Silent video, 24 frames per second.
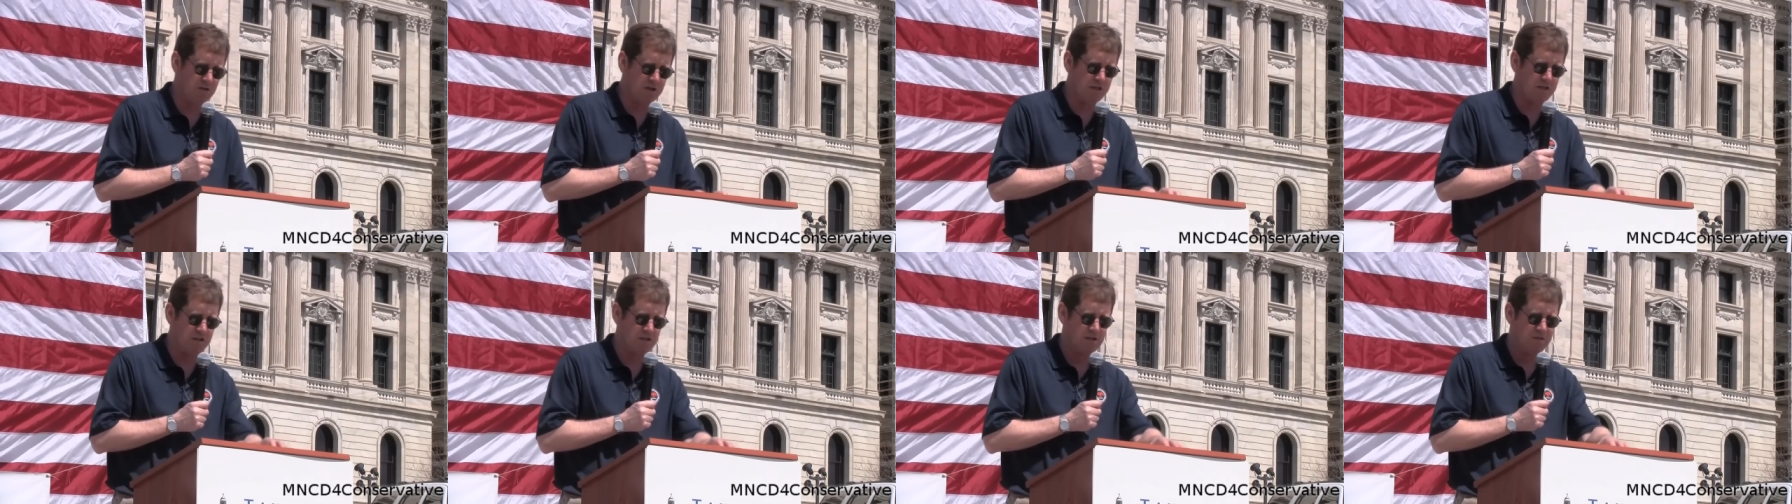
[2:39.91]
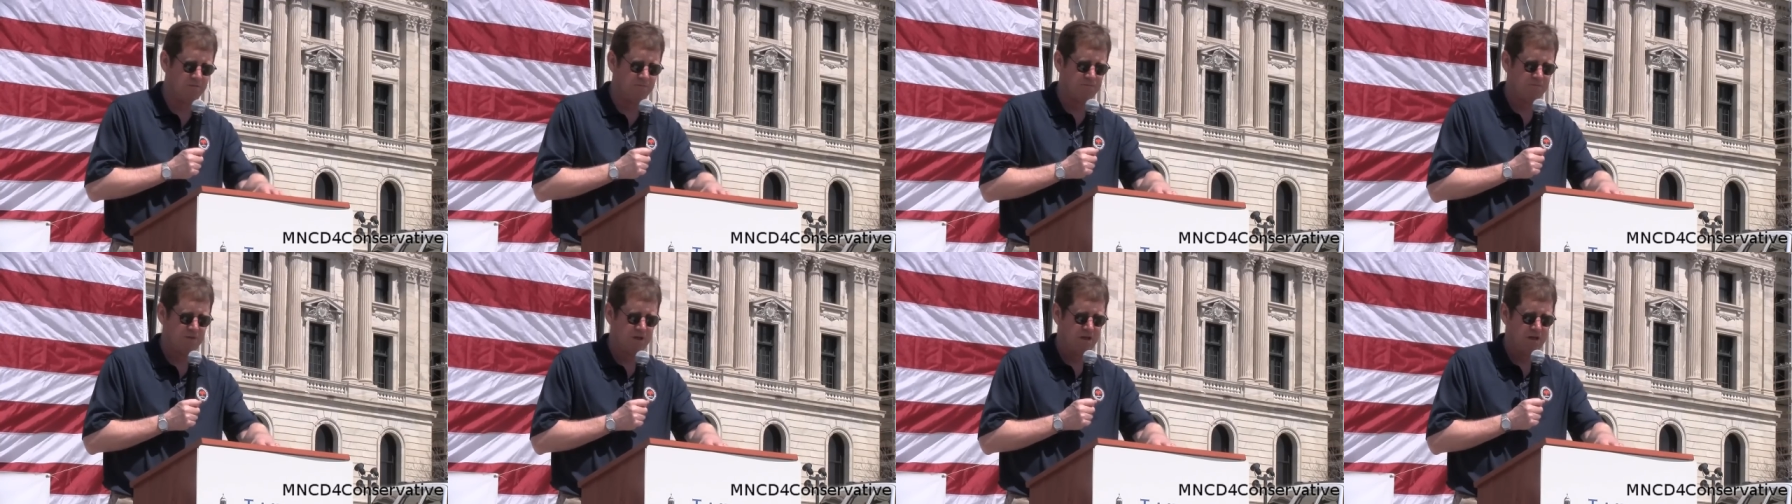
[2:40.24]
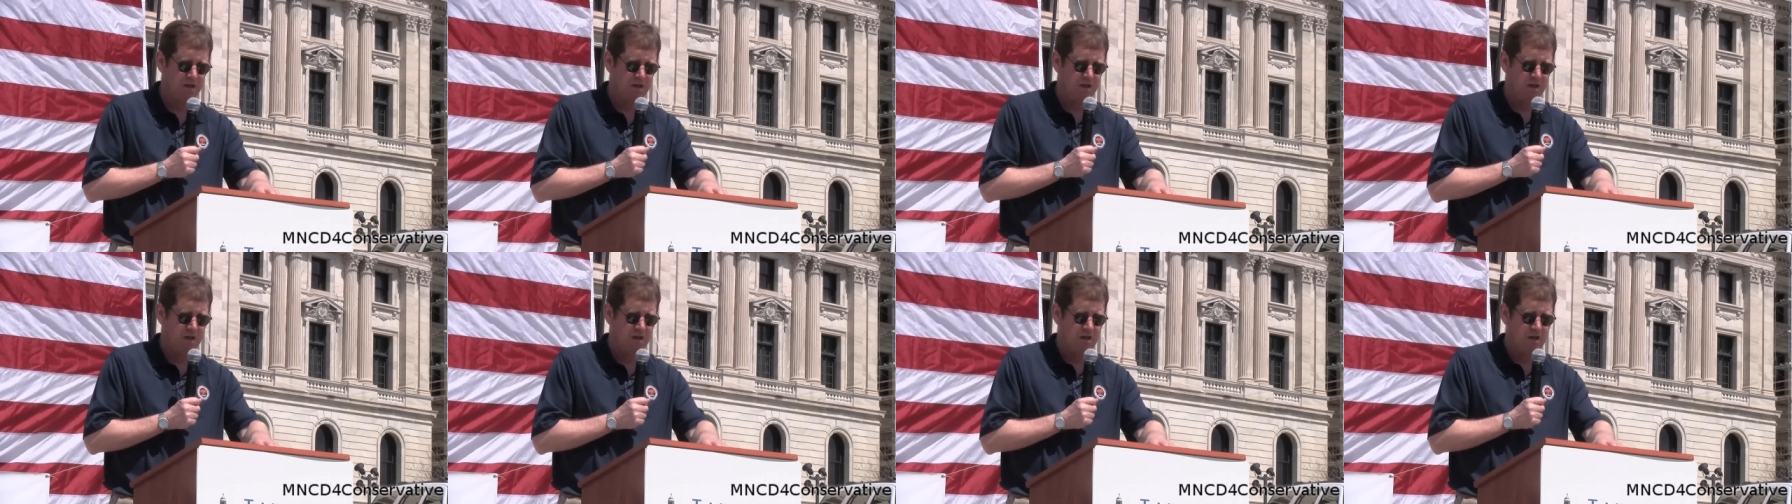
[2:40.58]
And
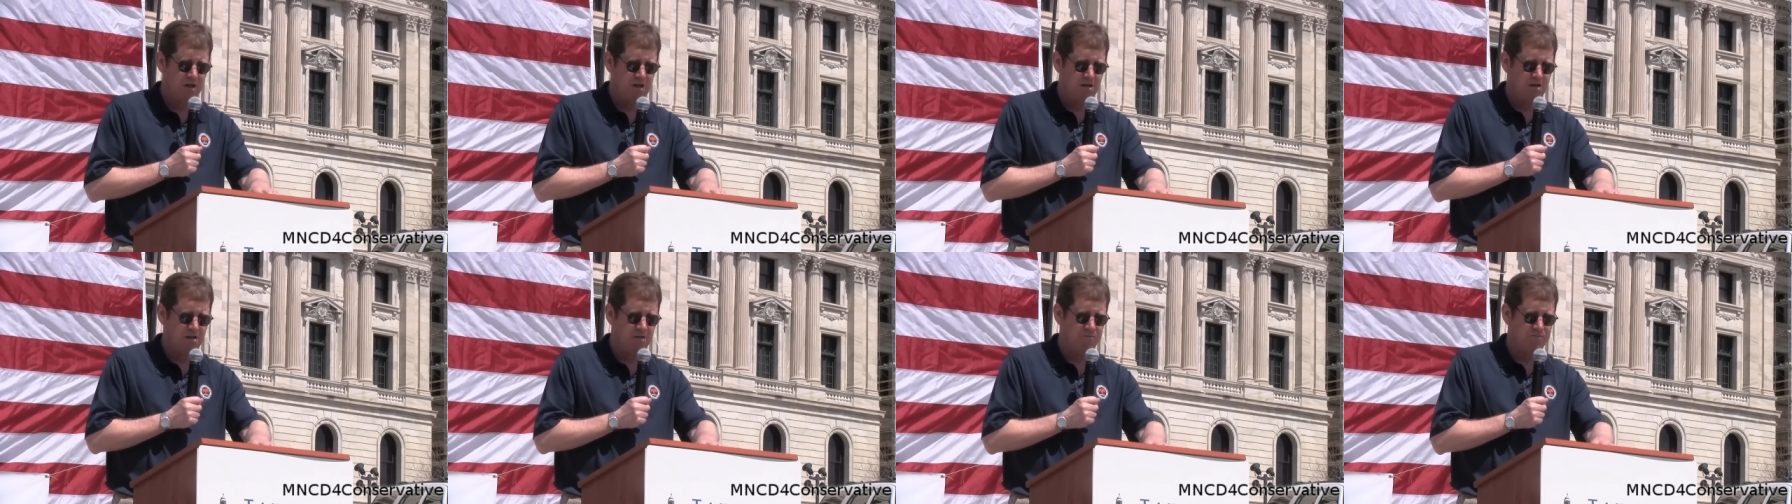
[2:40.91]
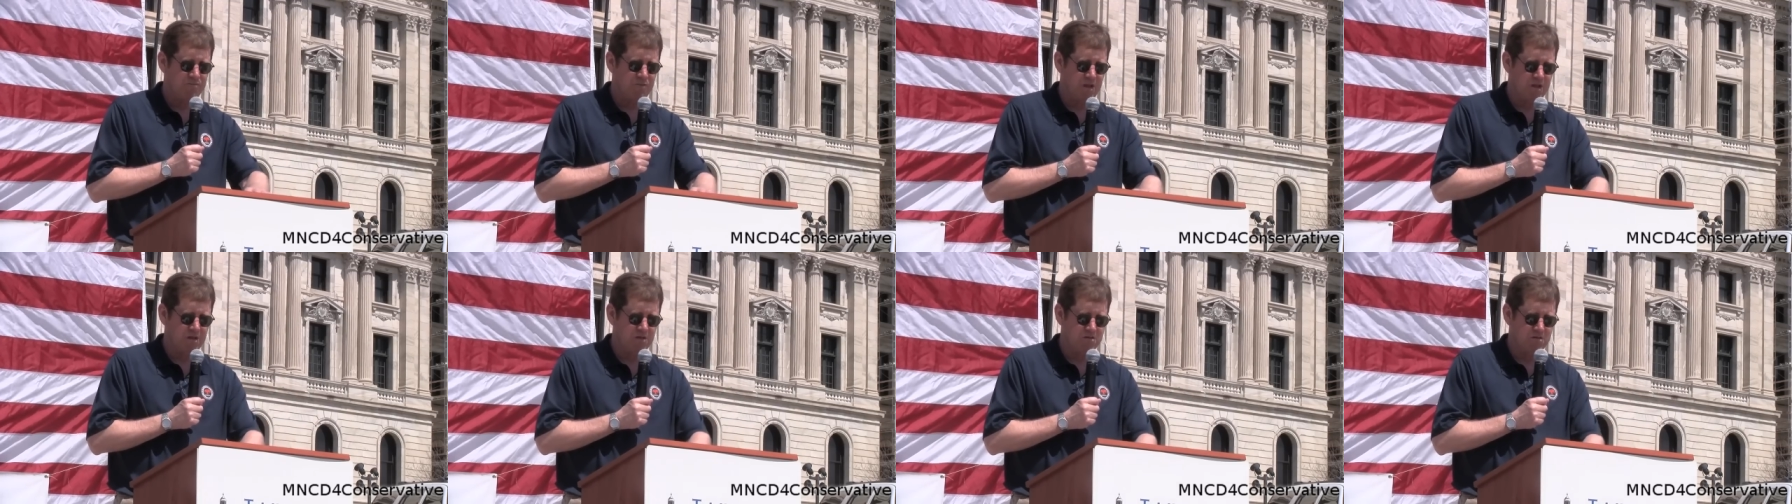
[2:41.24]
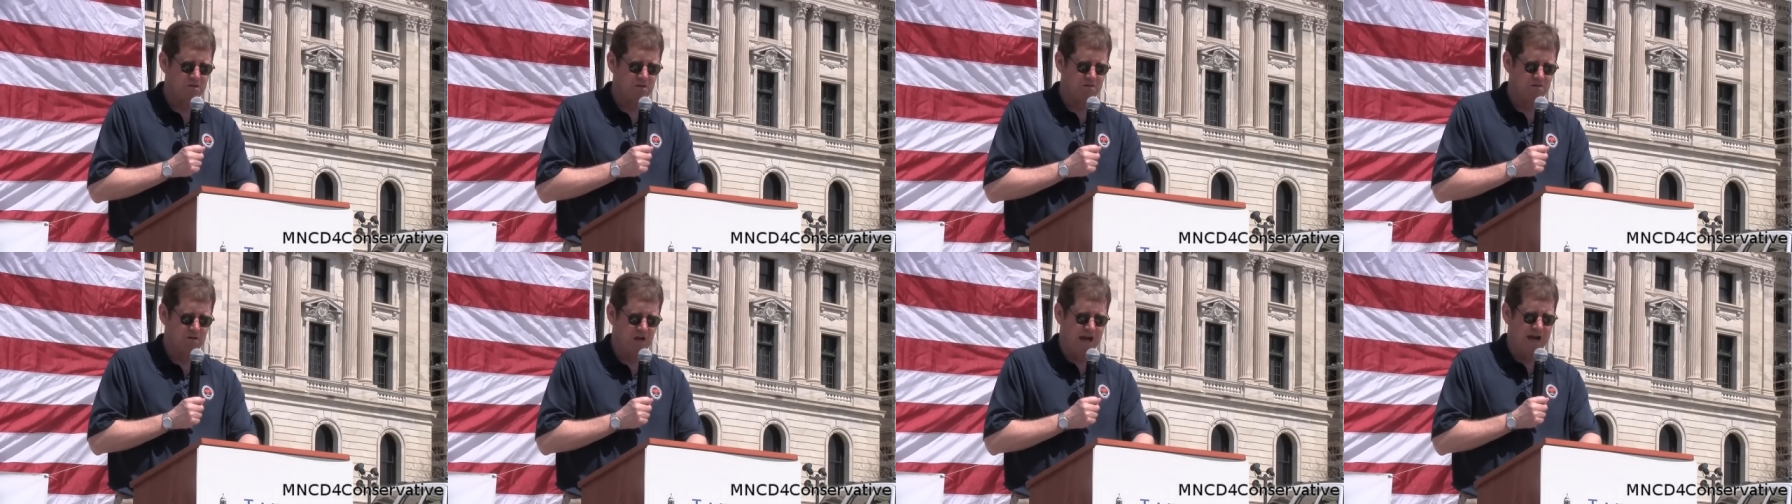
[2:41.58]

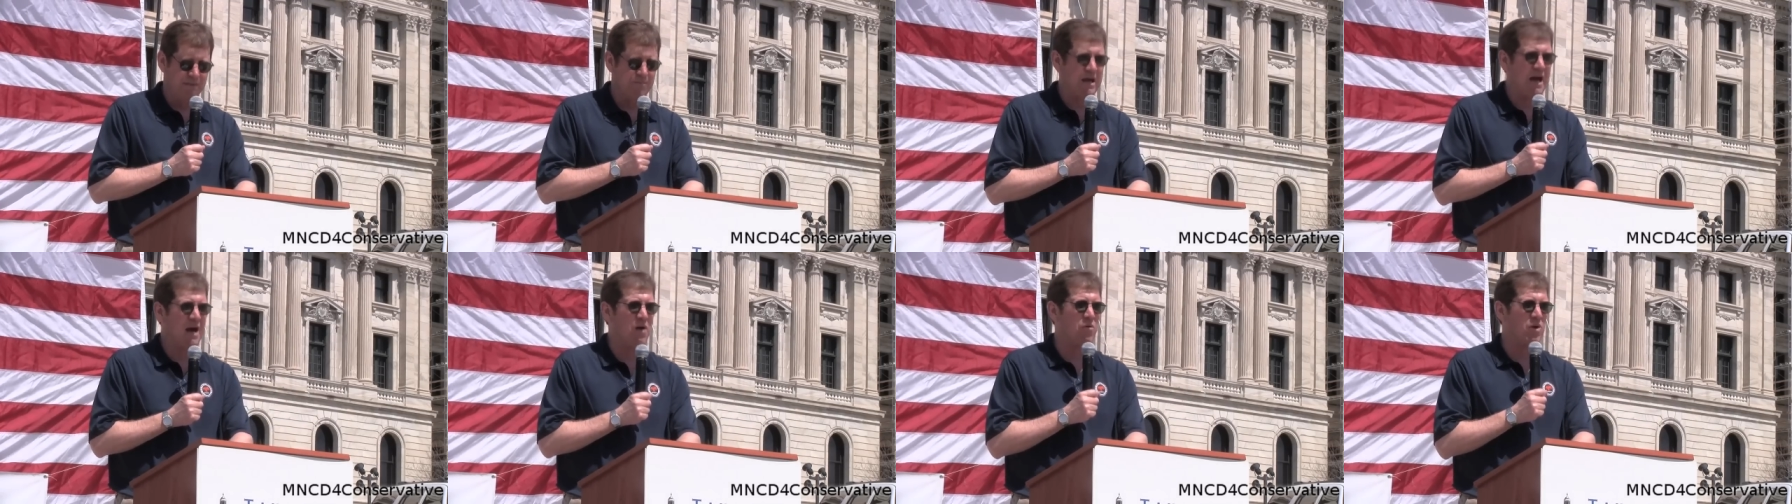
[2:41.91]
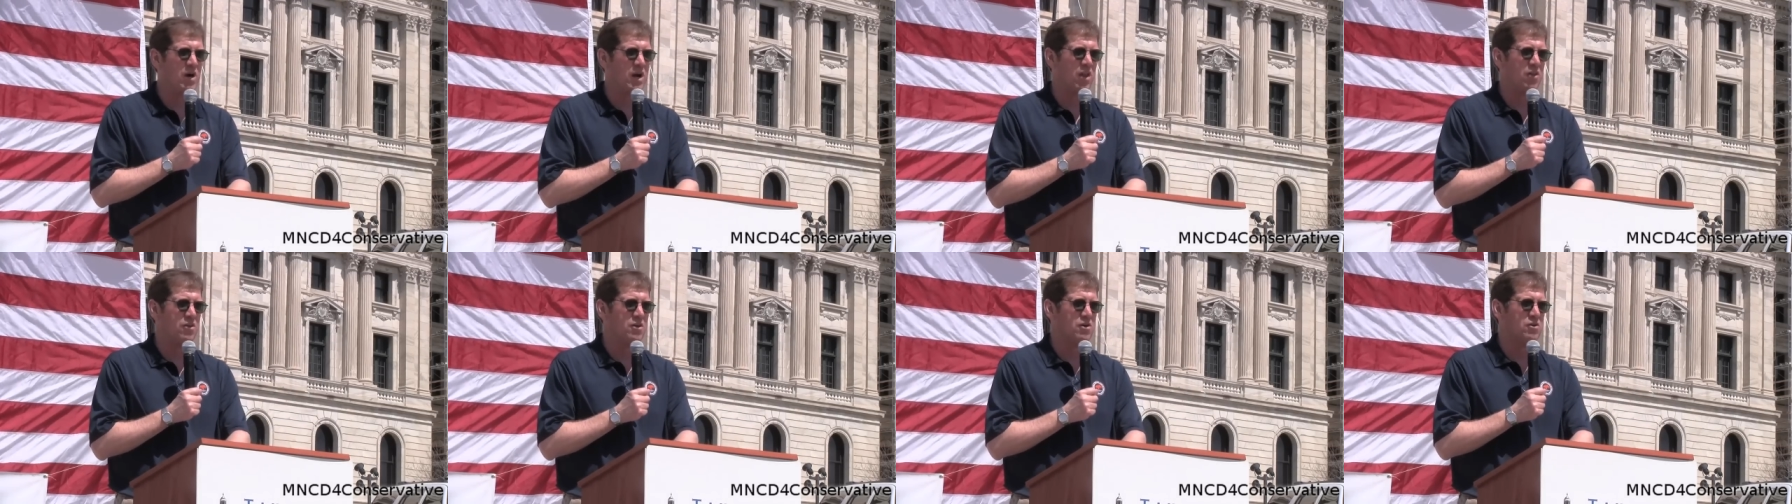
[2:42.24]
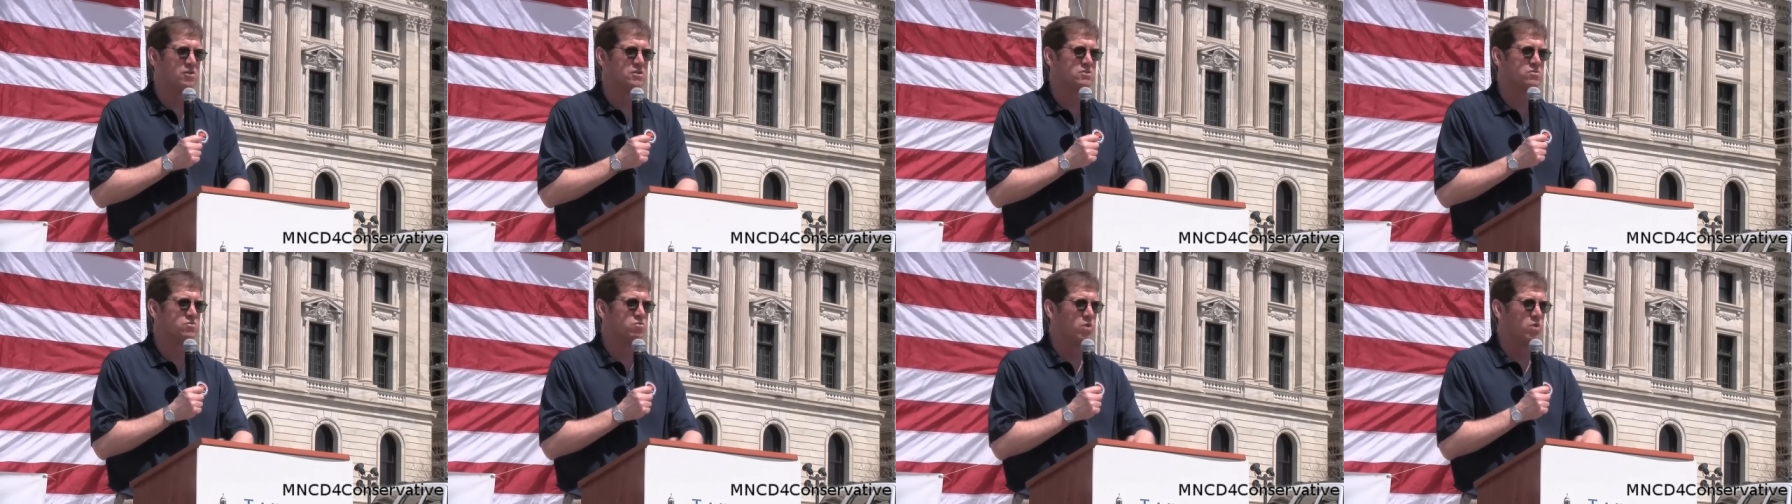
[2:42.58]
I'm not one of those